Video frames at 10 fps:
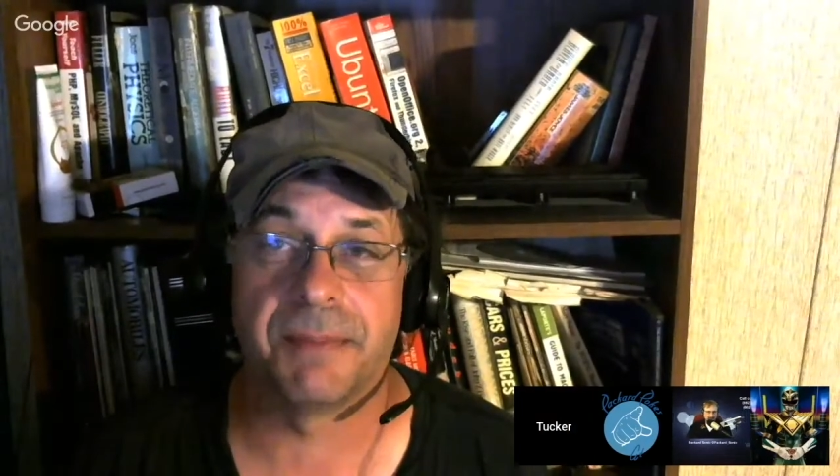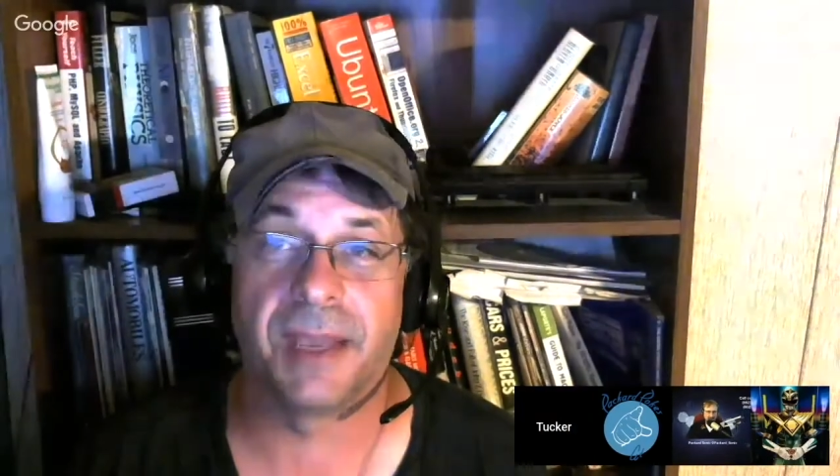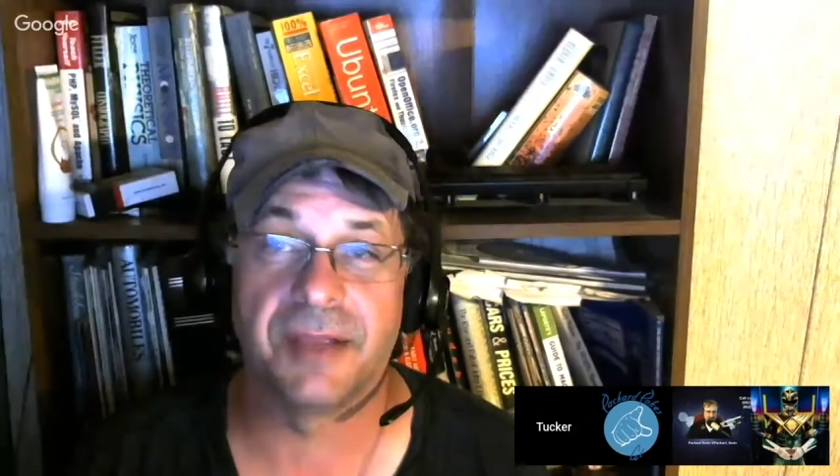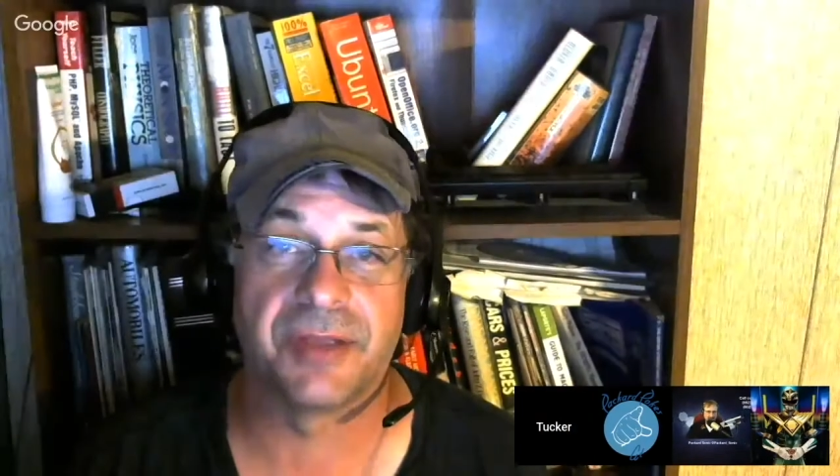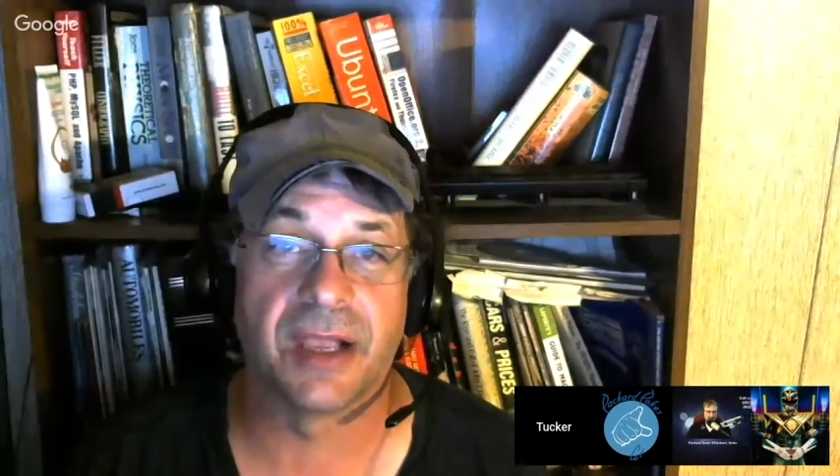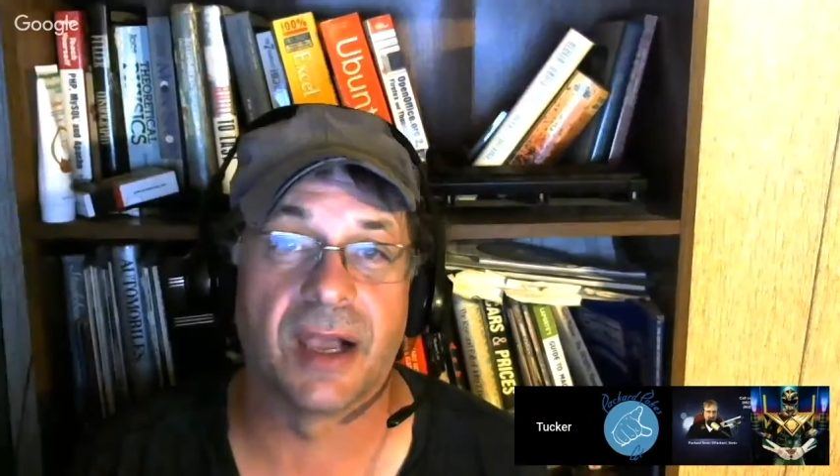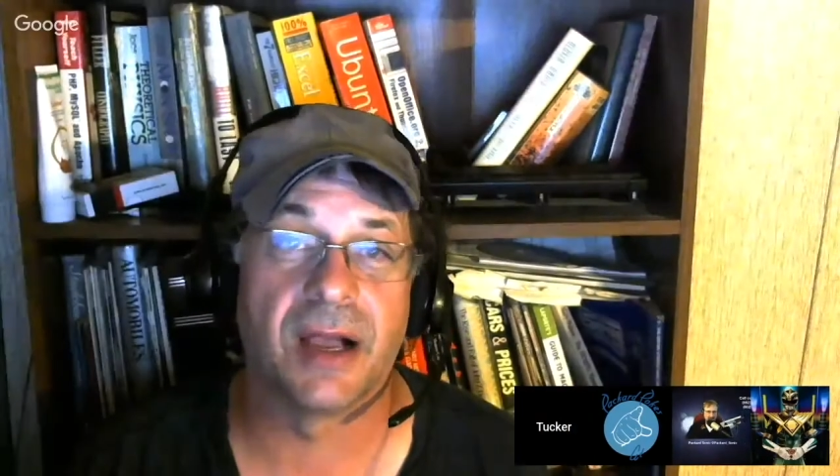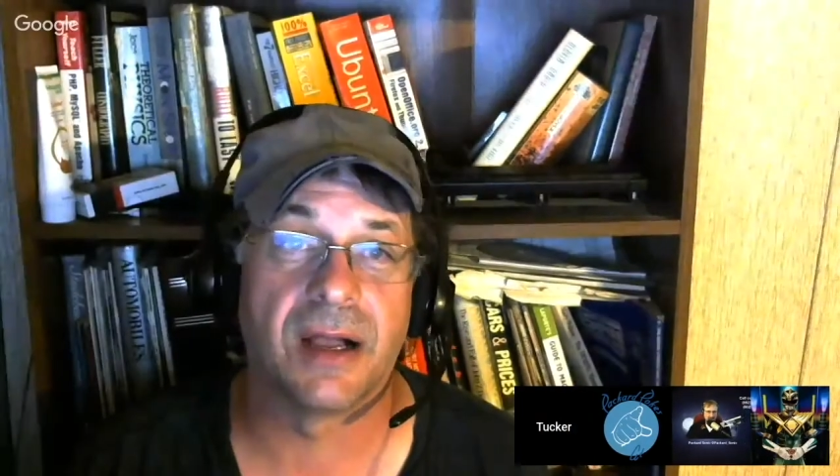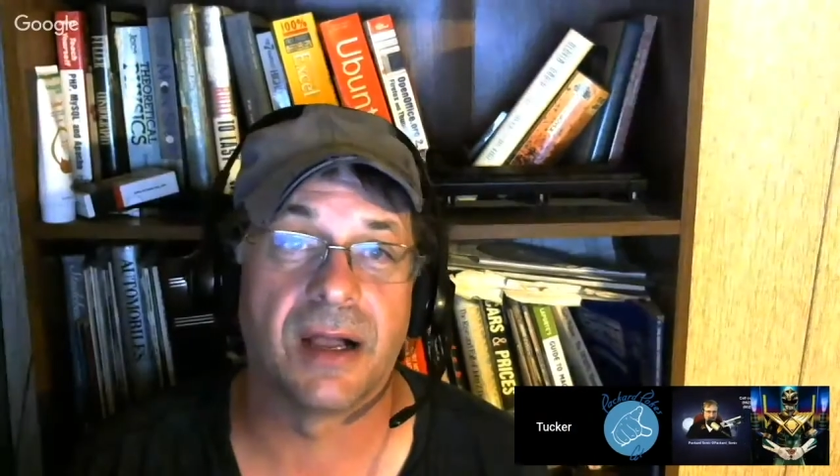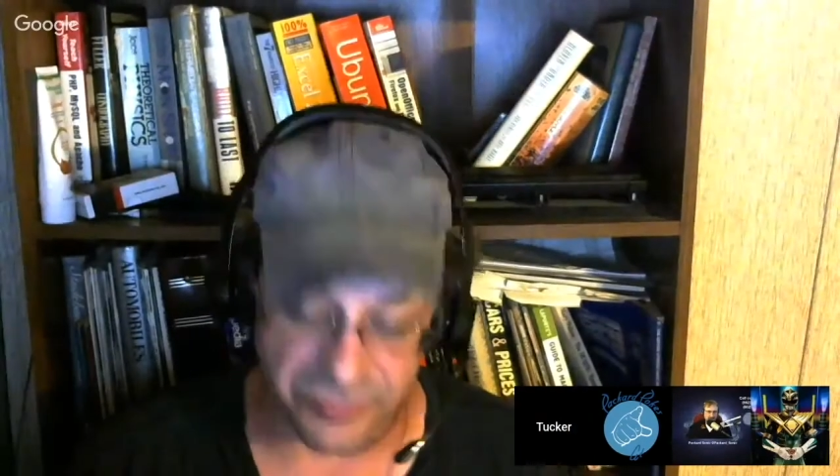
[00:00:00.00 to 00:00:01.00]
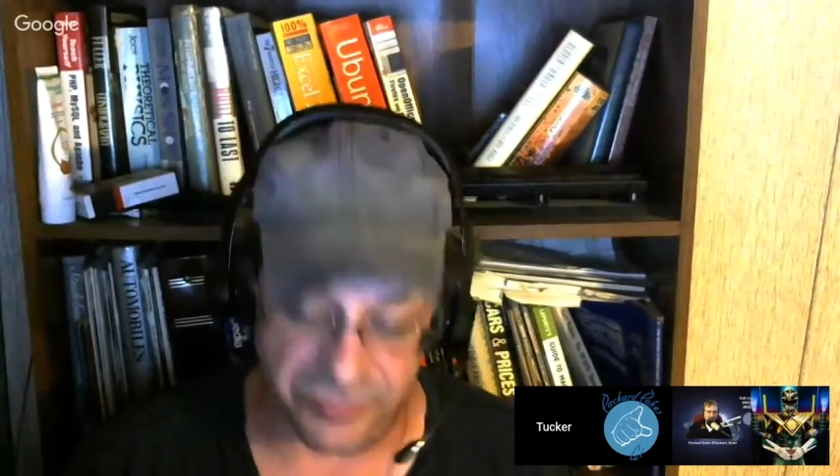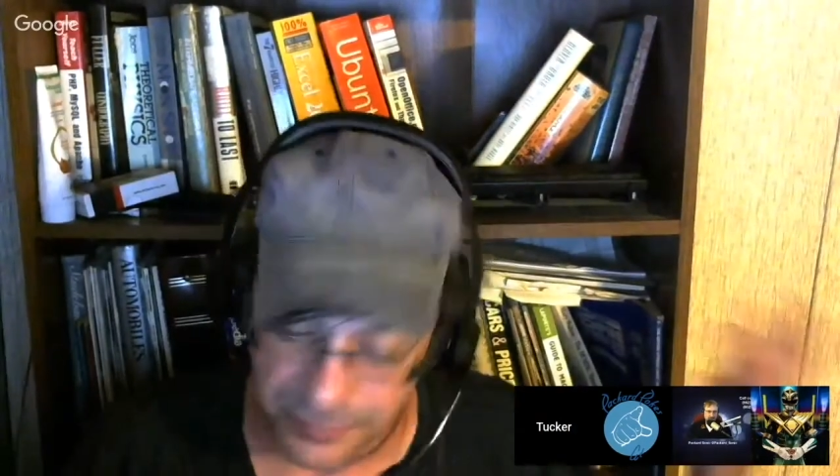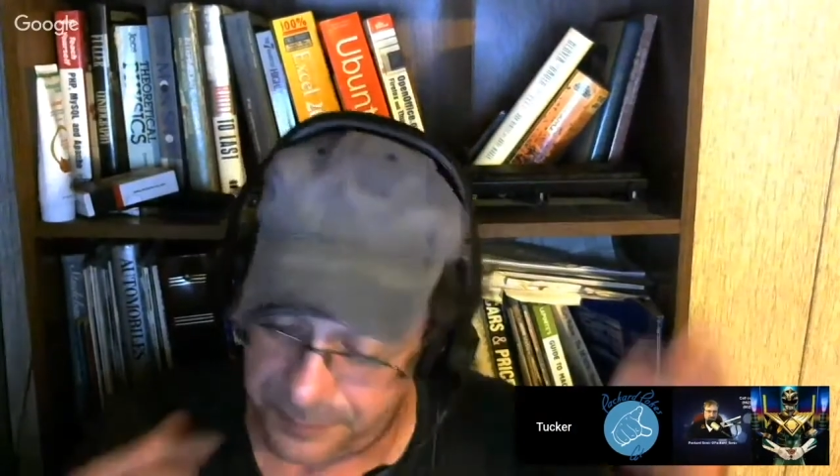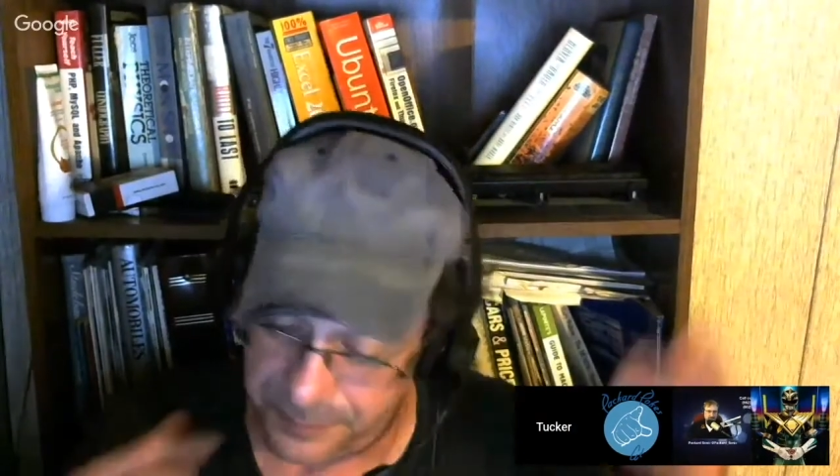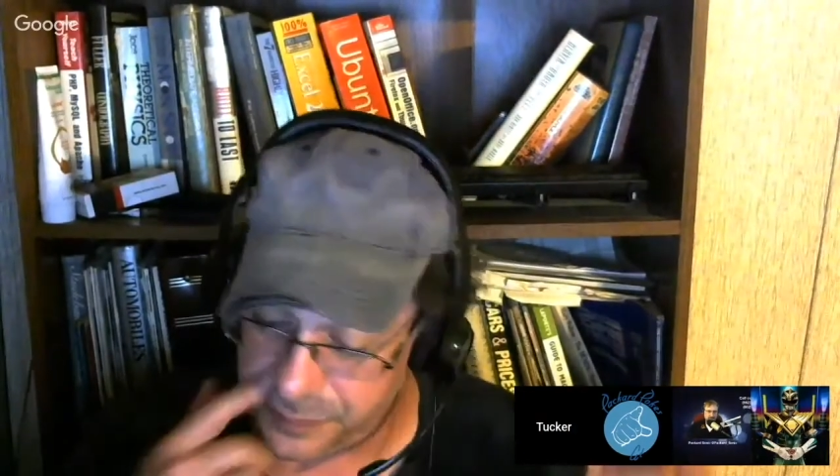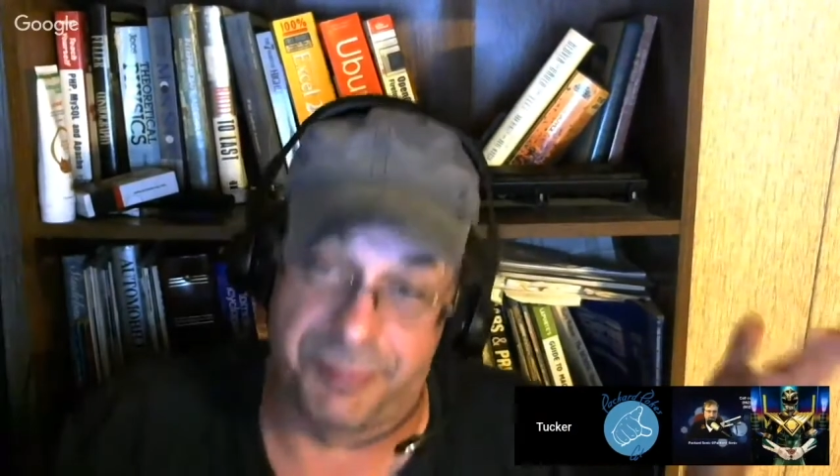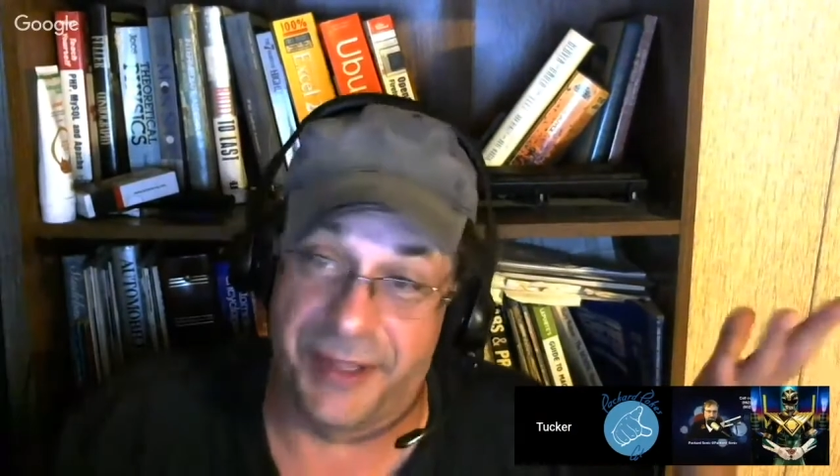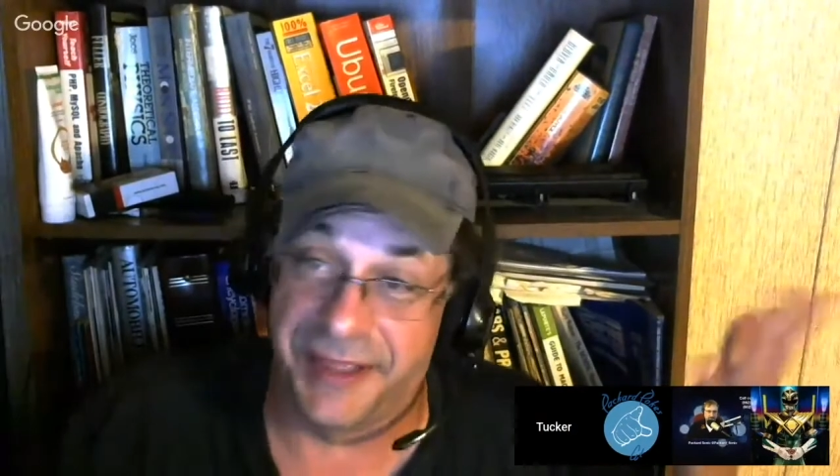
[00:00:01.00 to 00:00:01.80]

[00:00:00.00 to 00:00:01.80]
amazing, because yeah,